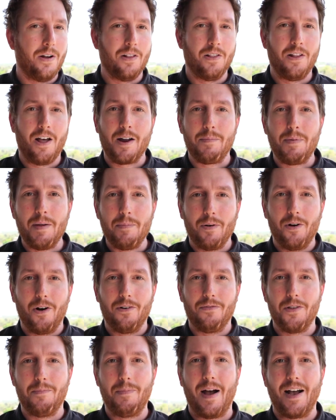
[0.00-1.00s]
A lot of people
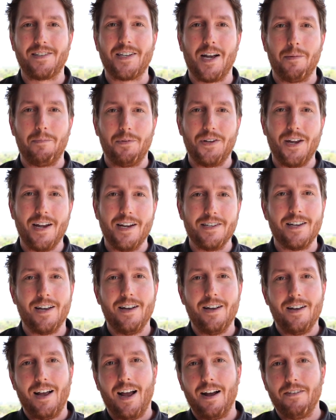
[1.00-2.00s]
over the past couple days
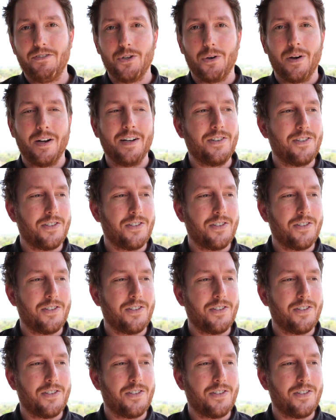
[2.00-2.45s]
have joined.